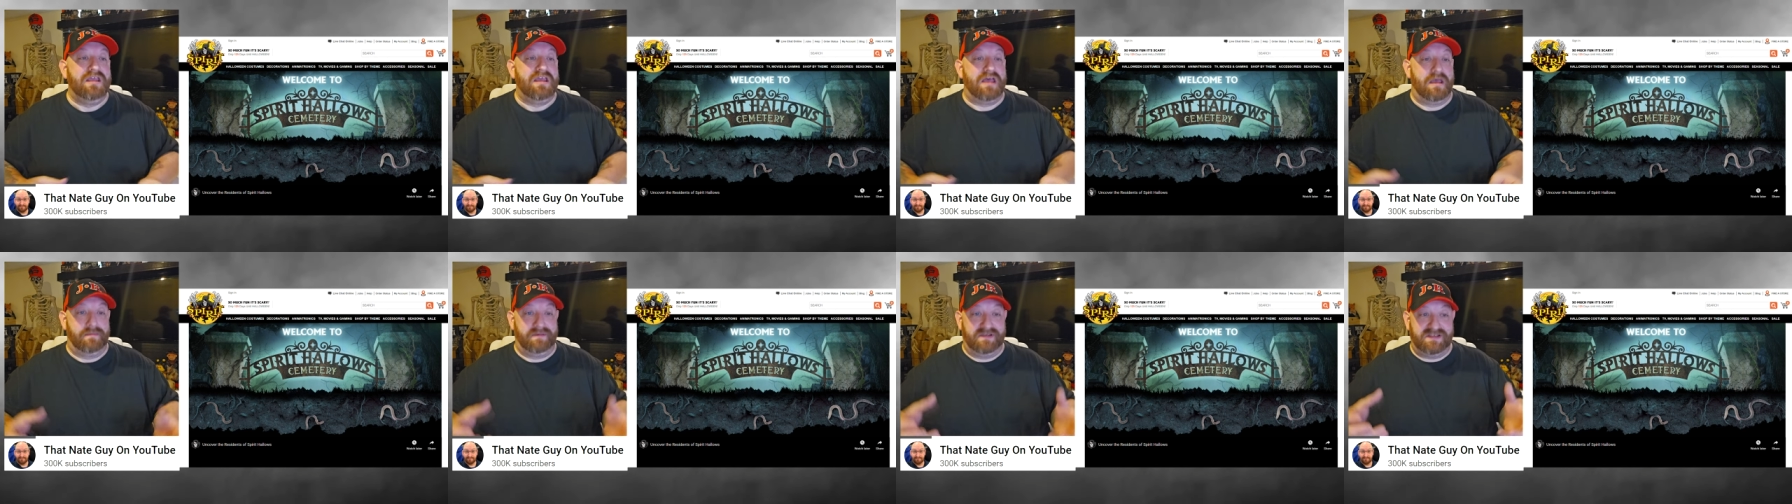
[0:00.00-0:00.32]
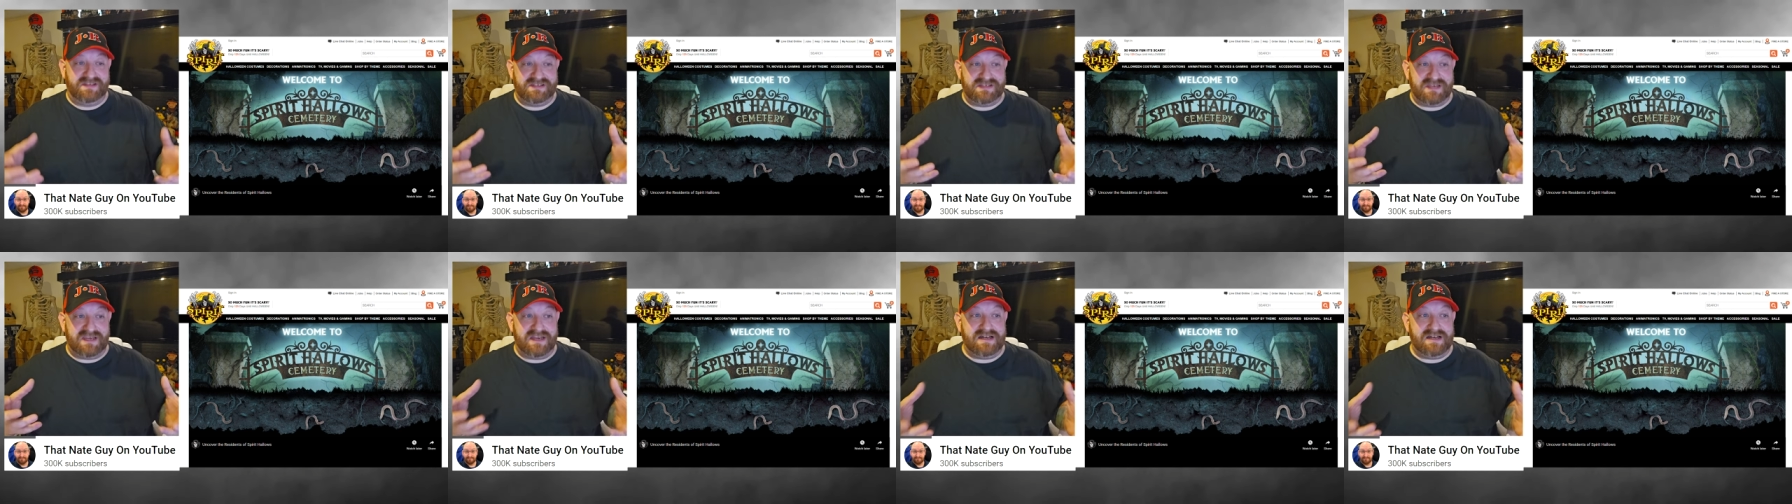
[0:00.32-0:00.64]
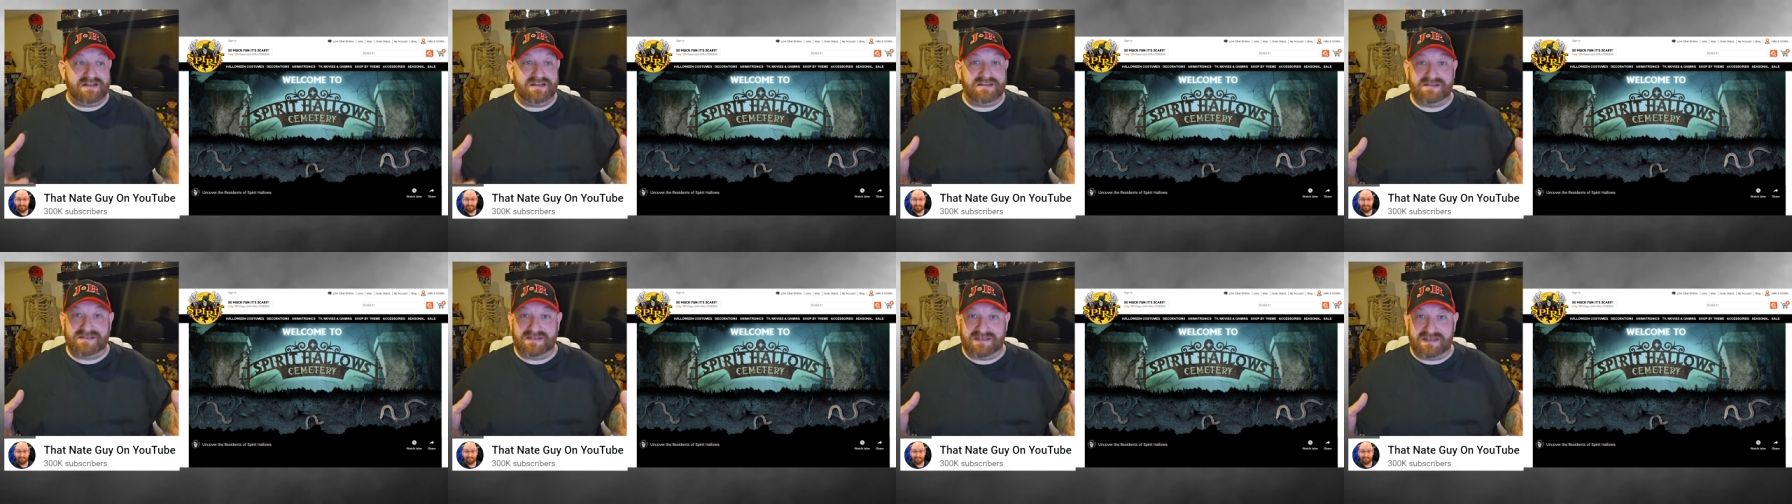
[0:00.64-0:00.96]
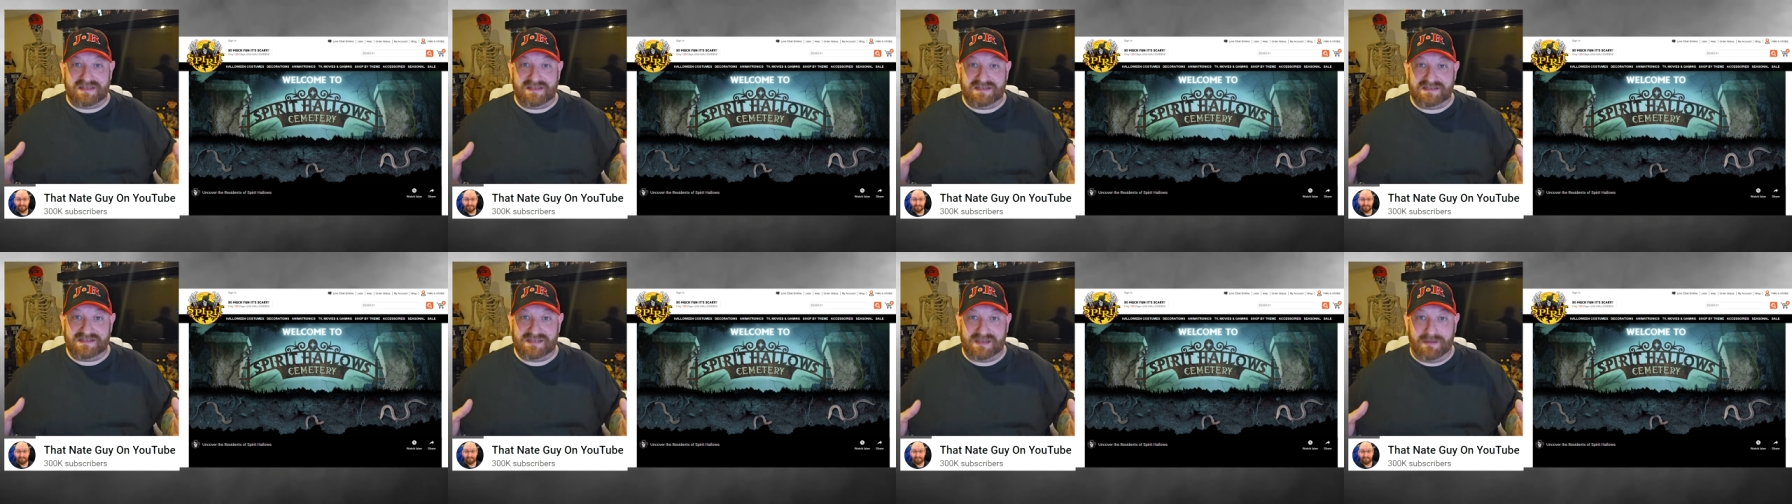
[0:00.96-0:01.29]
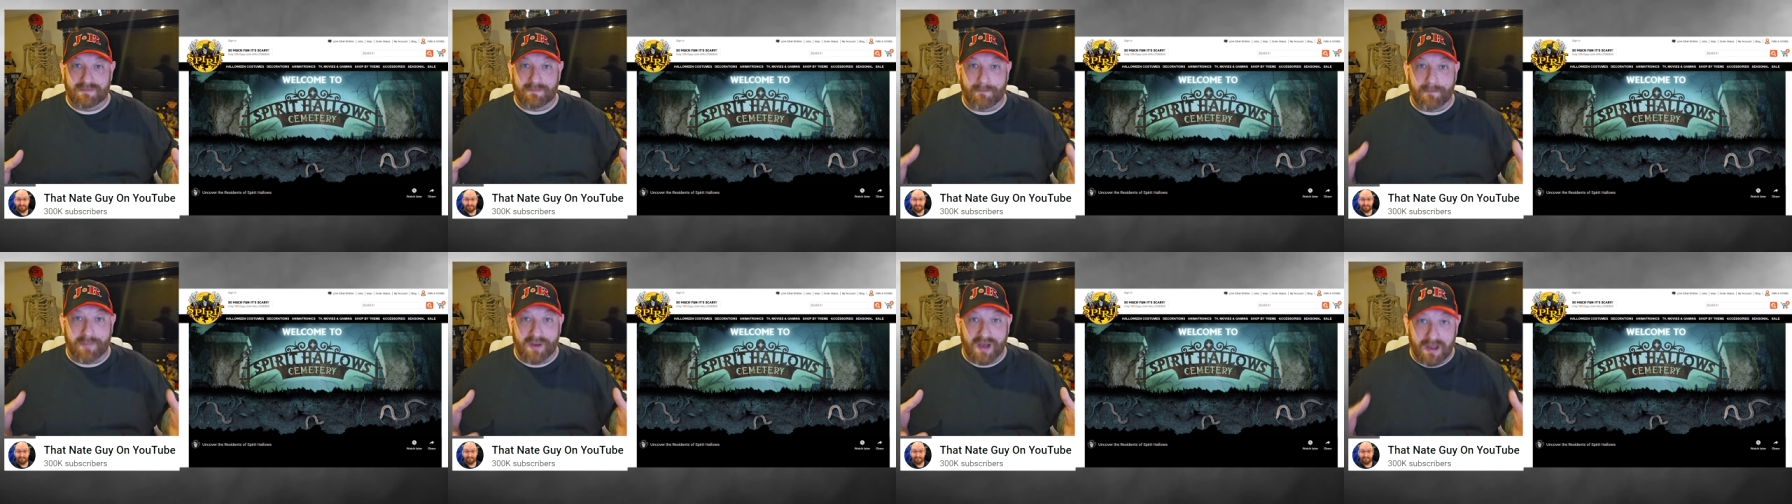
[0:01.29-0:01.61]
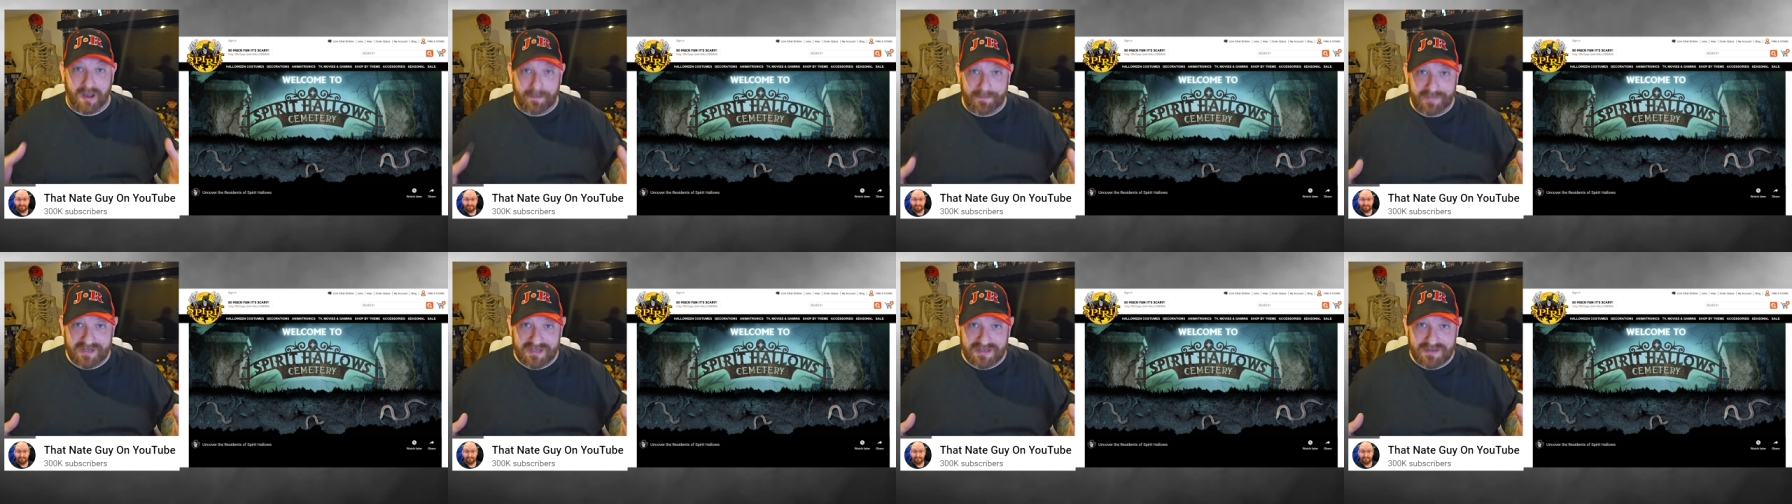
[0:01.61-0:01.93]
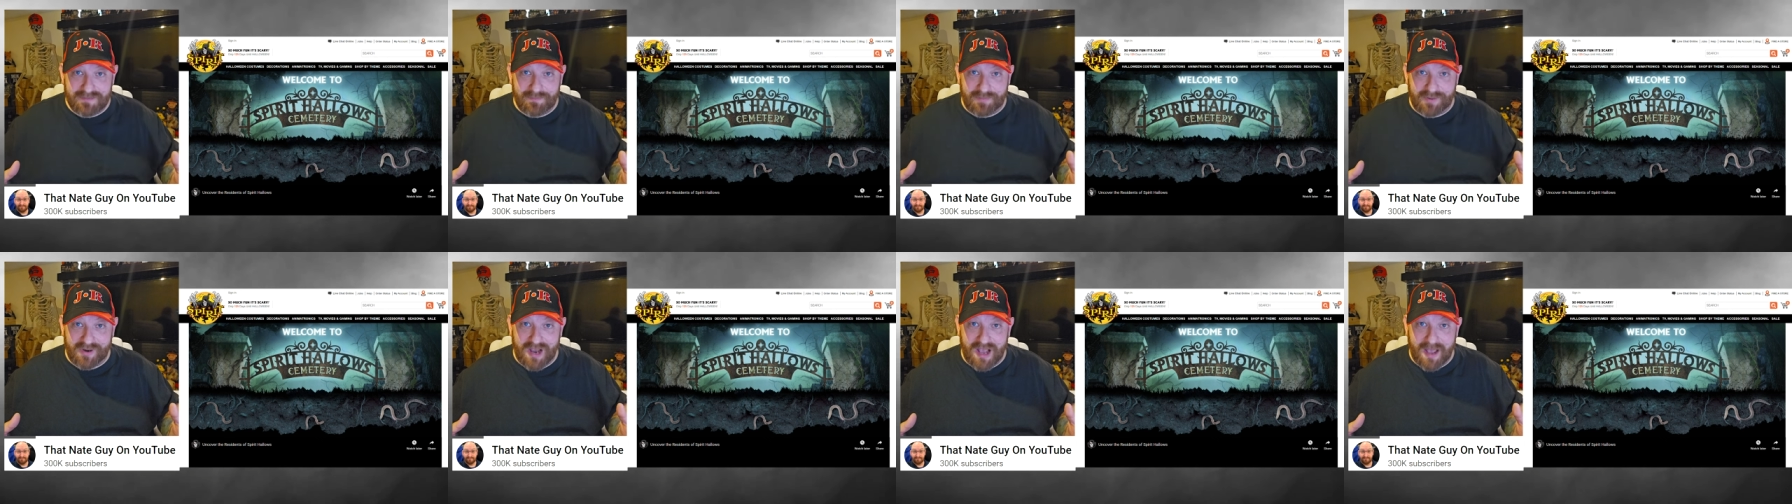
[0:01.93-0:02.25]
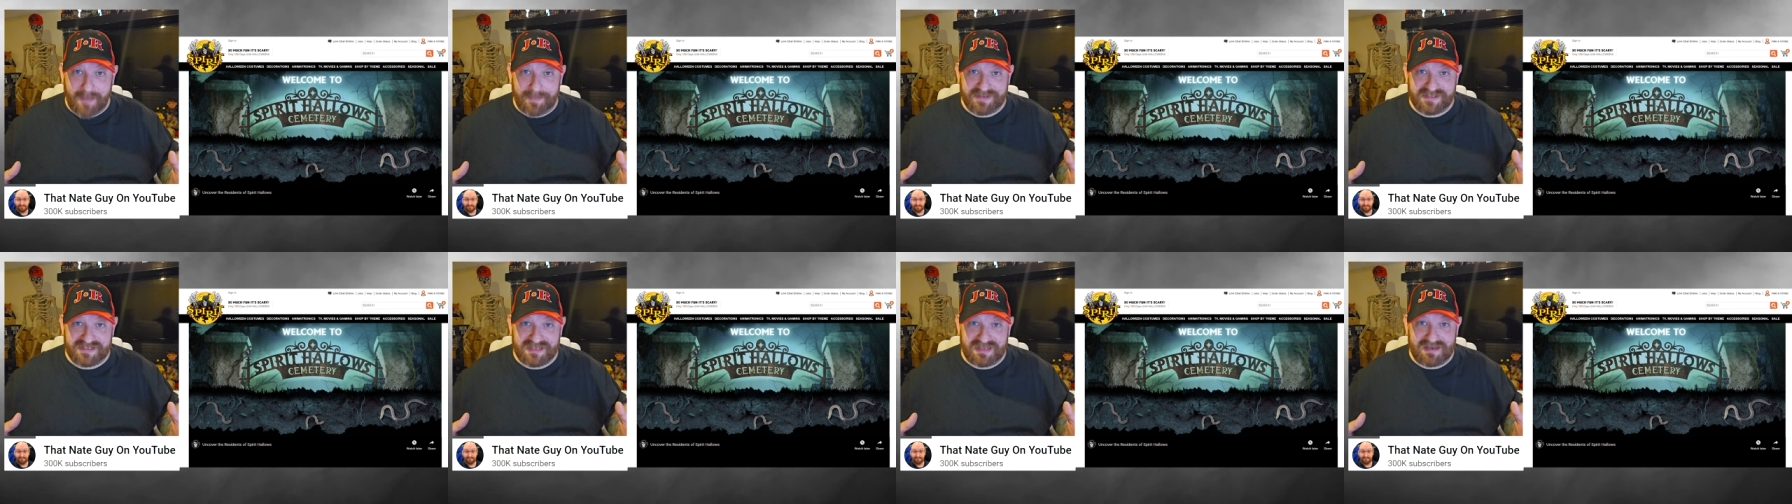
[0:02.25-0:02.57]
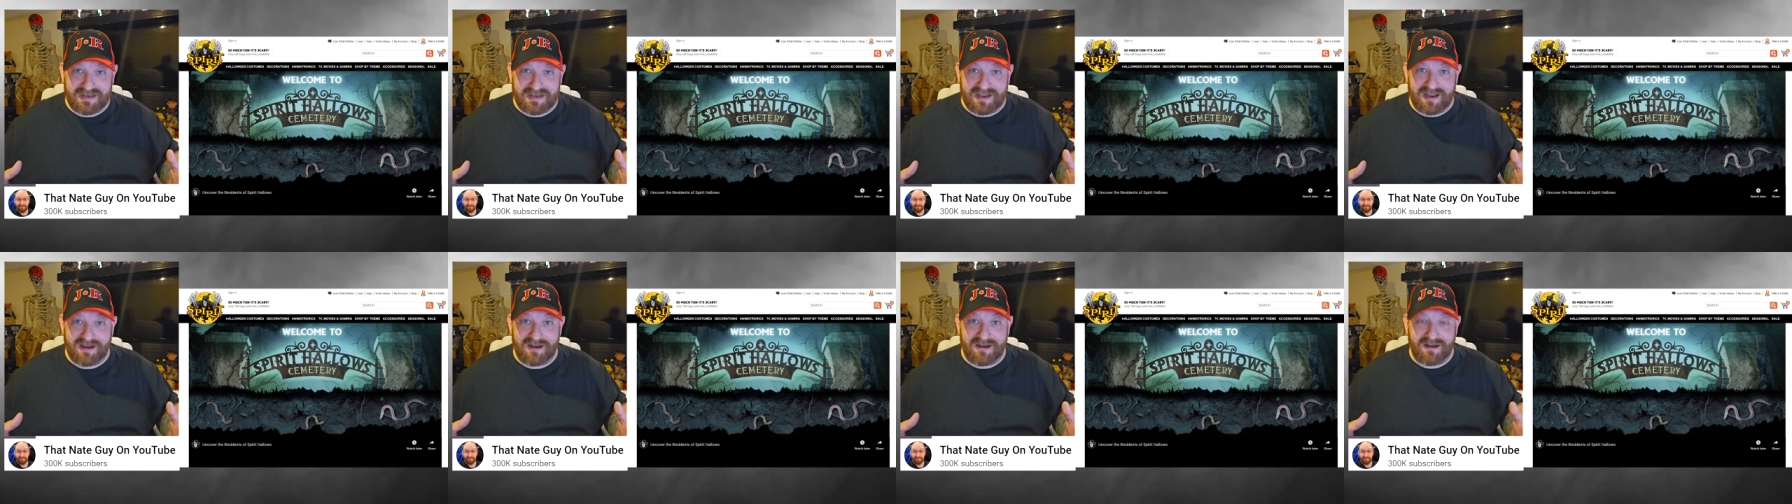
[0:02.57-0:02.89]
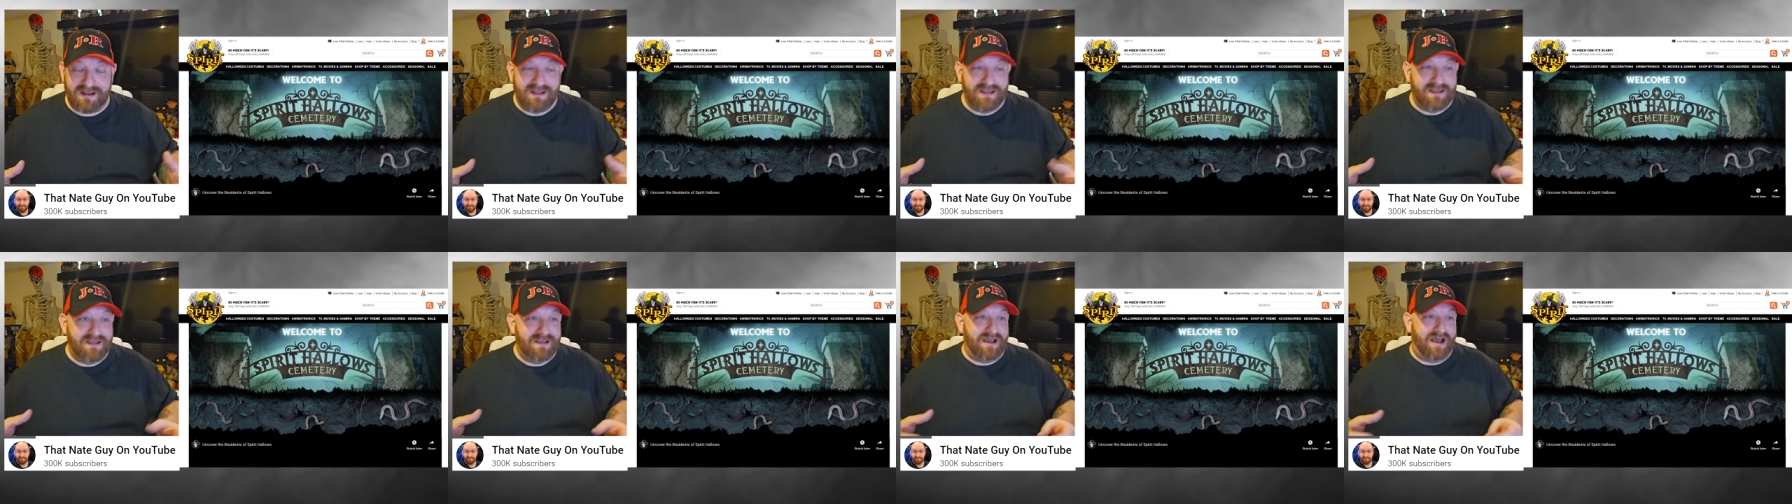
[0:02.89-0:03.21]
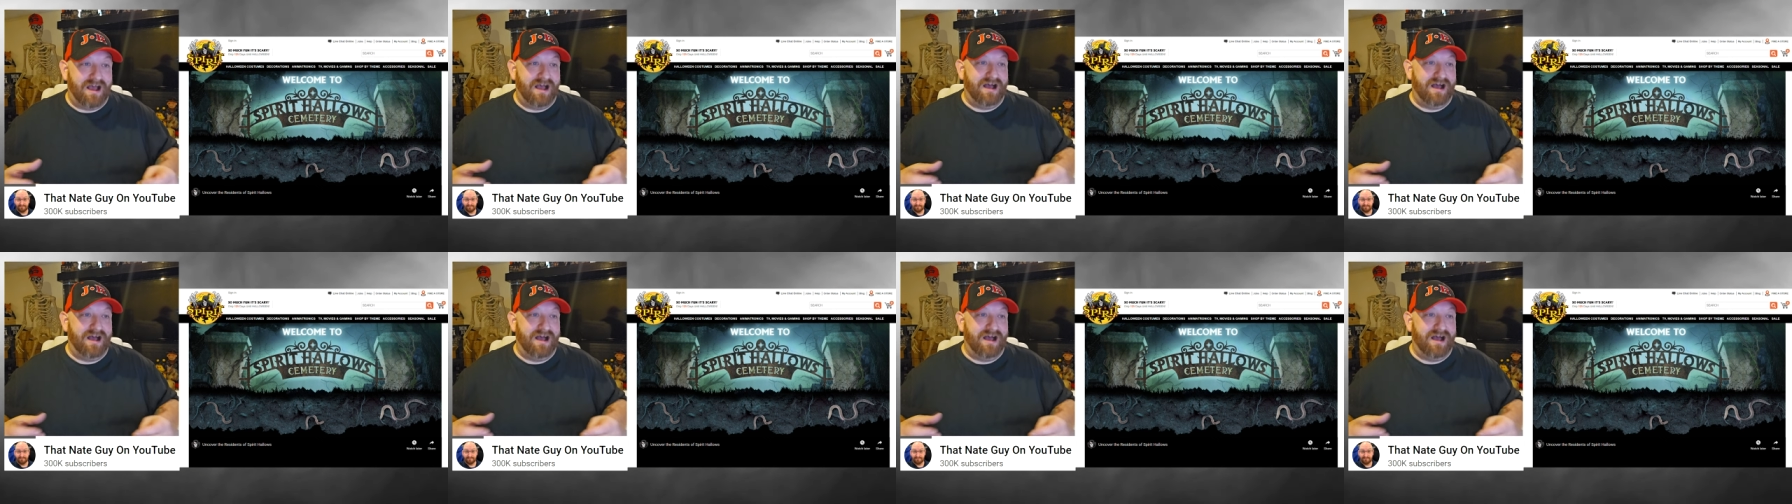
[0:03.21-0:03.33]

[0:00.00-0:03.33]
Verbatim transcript: I'm excited to see some pumpkin props in there.